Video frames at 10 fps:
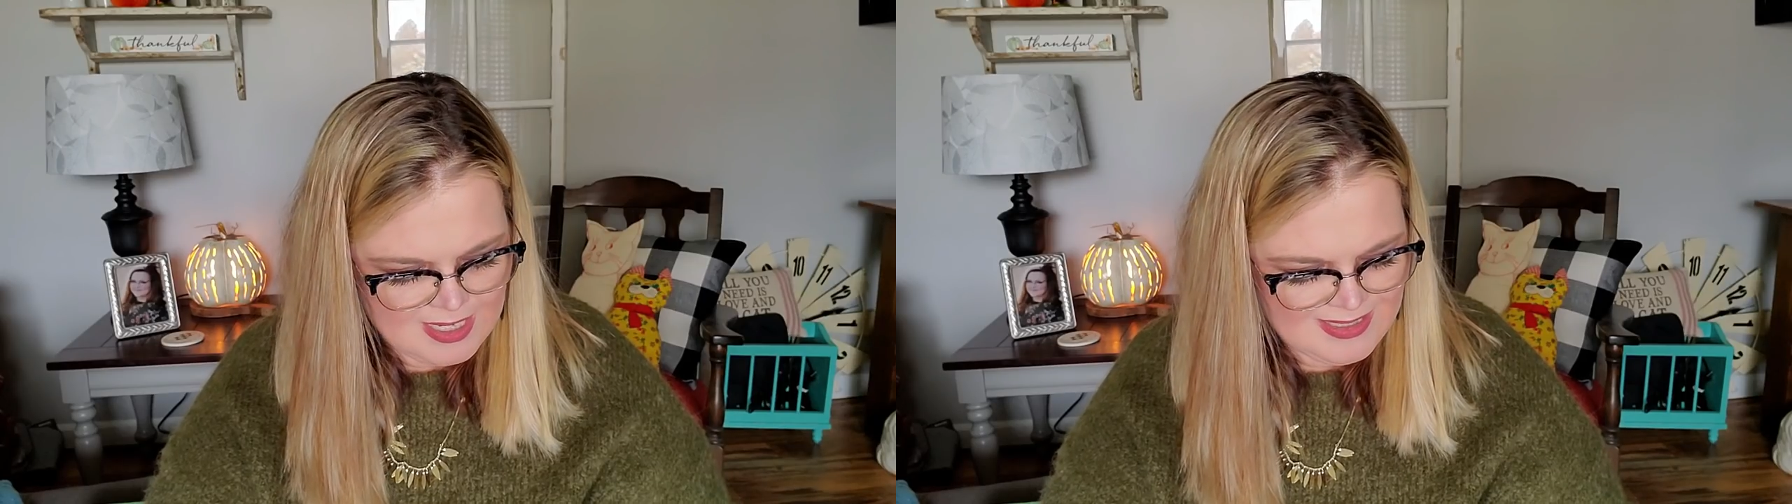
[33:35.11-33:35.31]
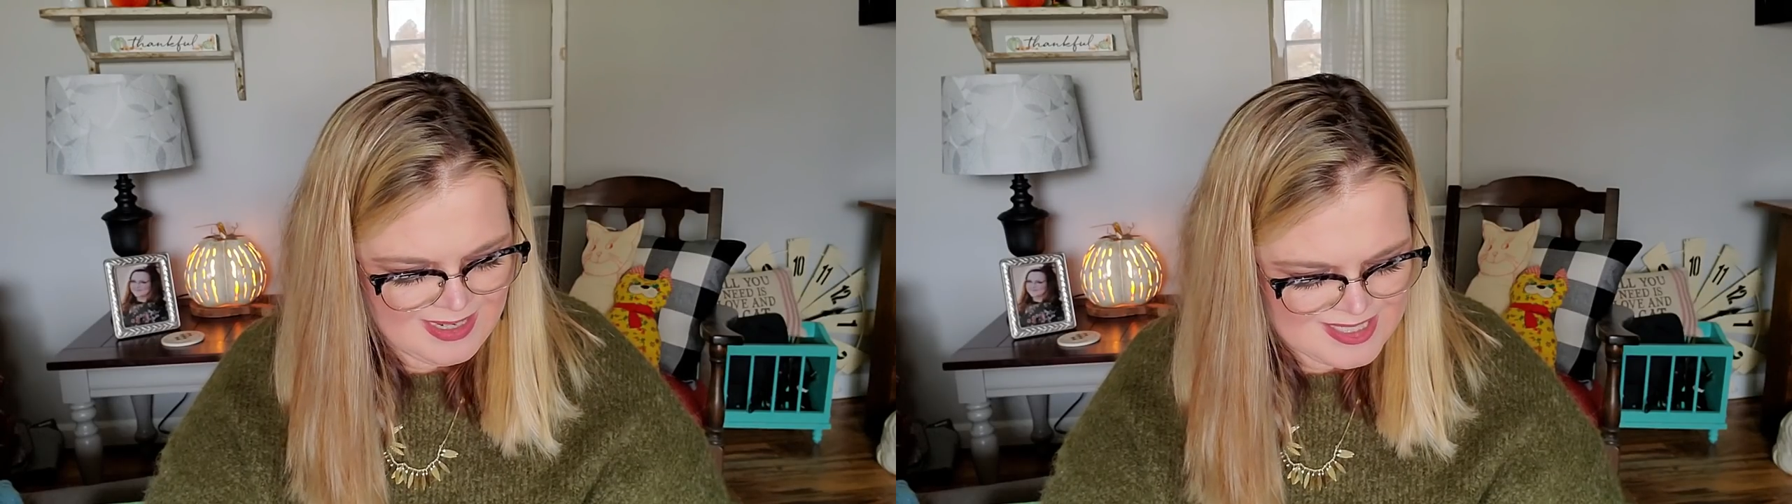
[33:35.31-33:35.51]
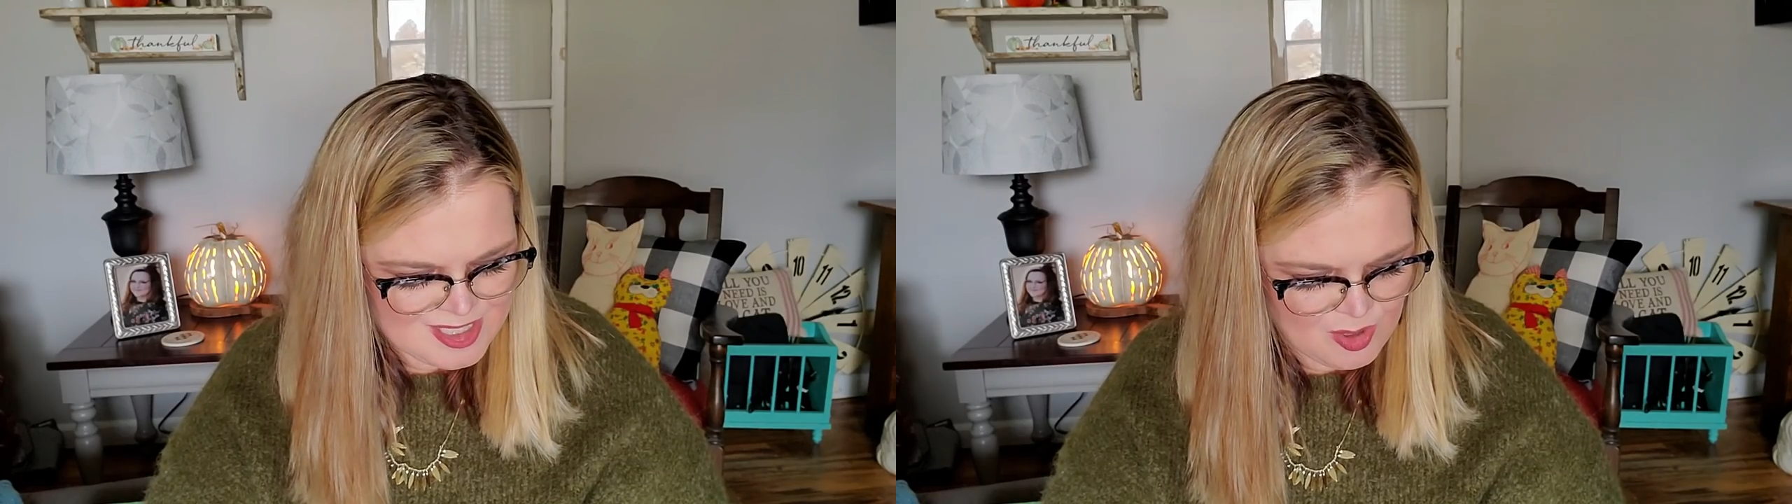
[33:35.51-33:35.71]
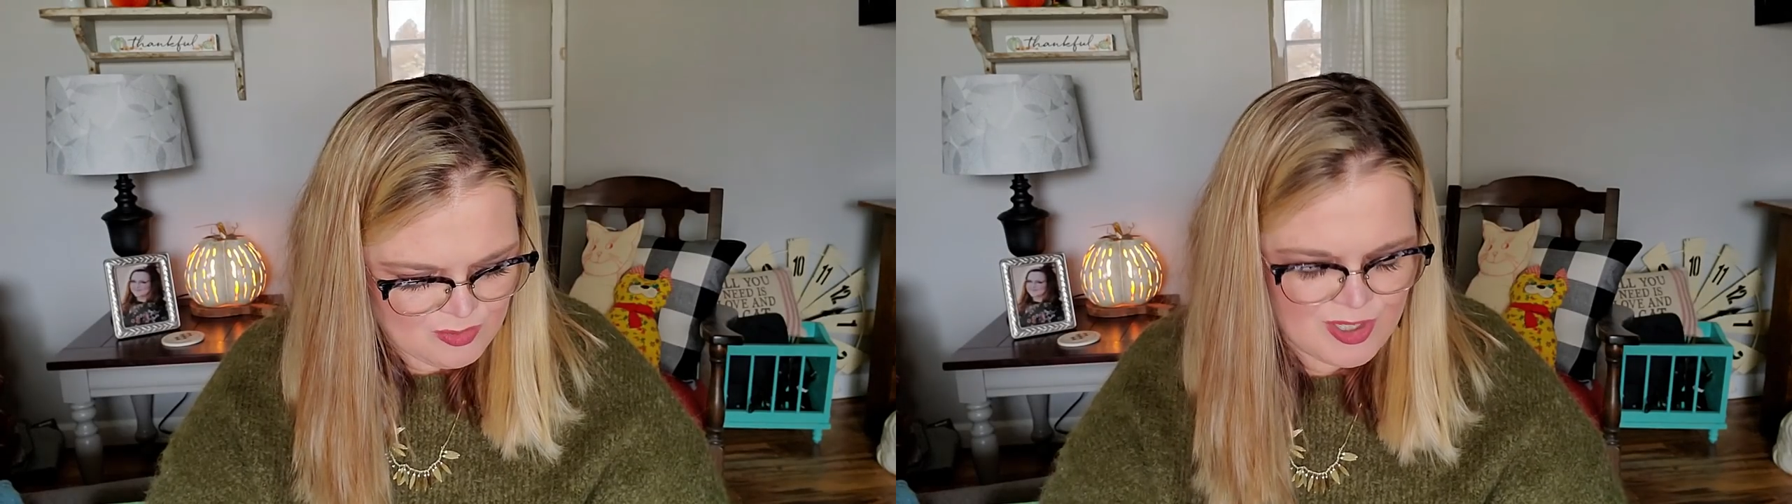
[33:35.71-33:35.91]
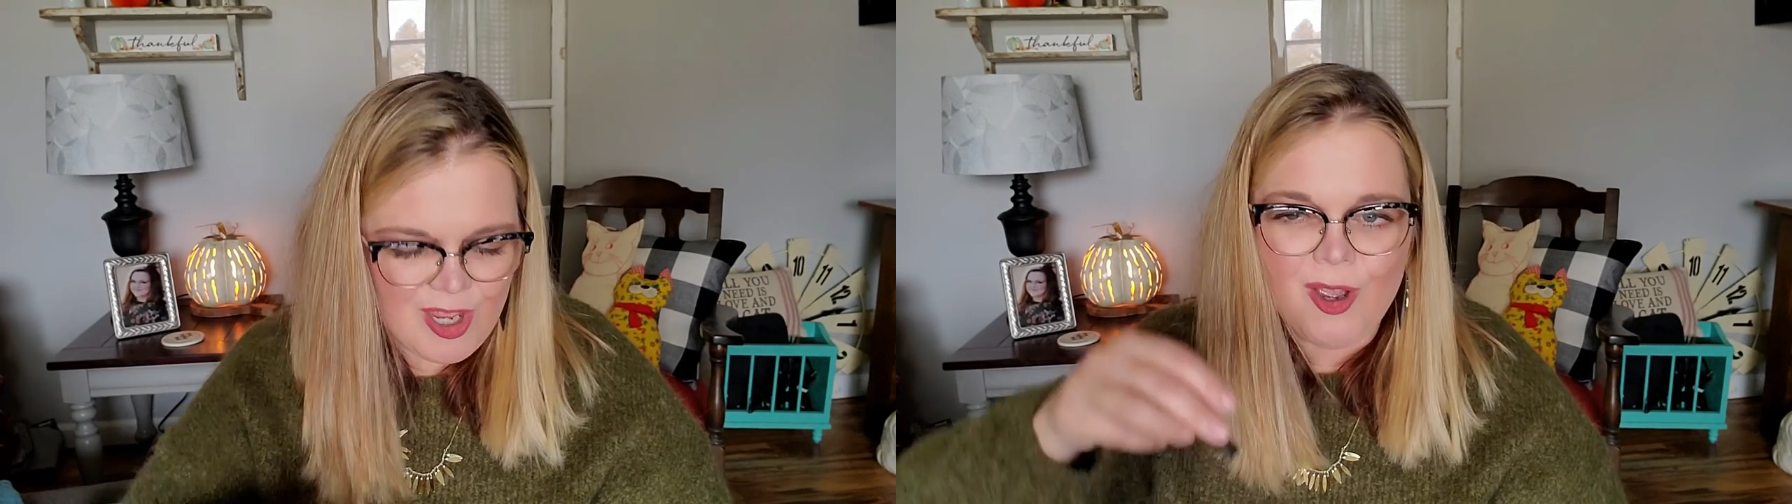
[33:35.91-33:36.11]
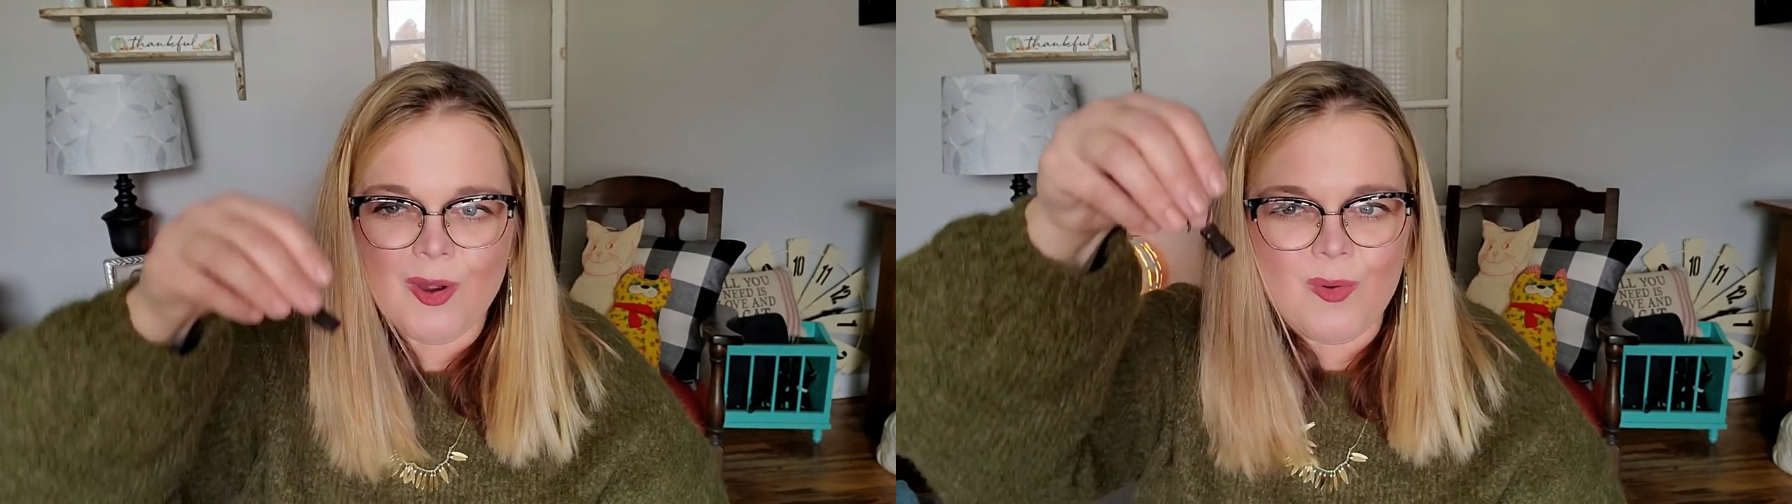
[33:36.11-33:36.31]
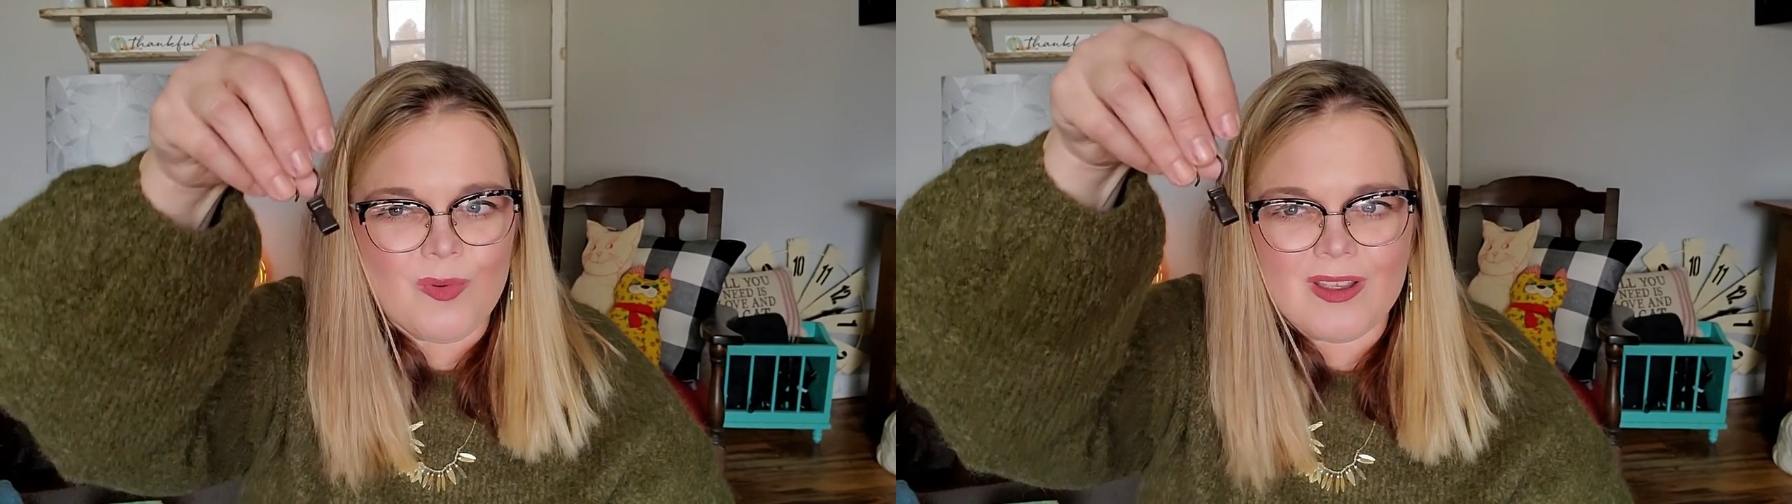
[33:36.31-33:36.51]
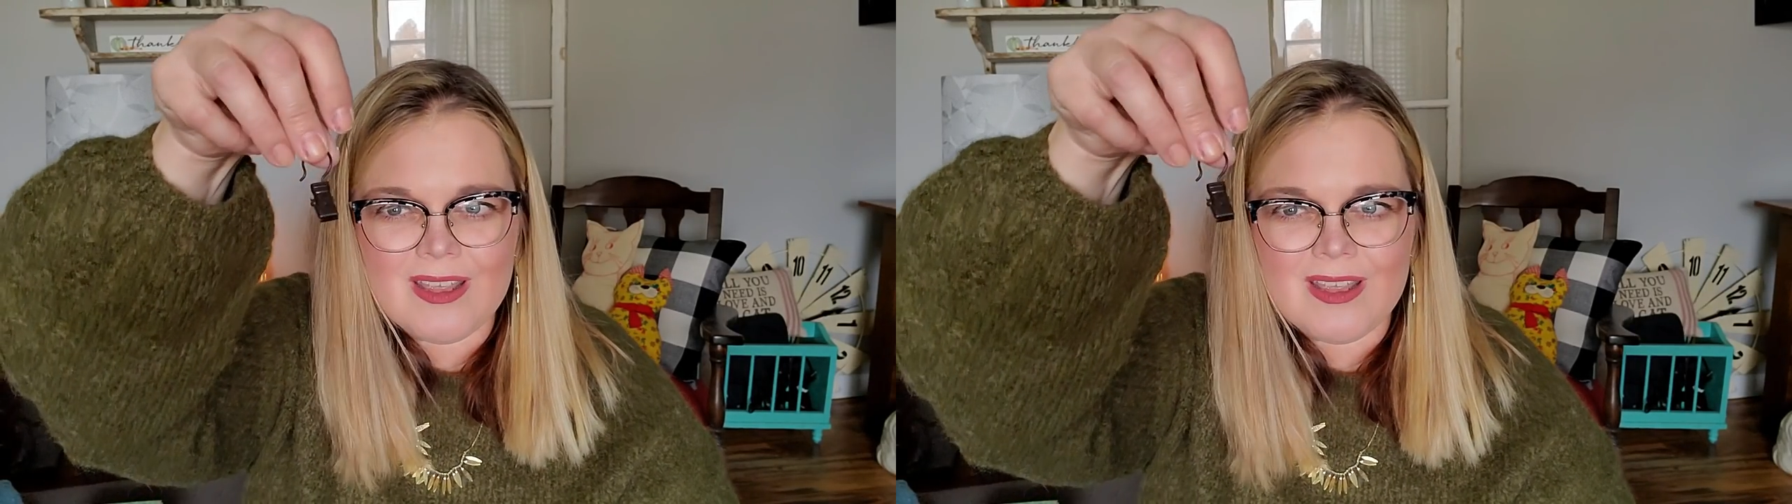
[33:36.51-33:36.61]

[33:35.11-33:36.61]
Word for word: I don't know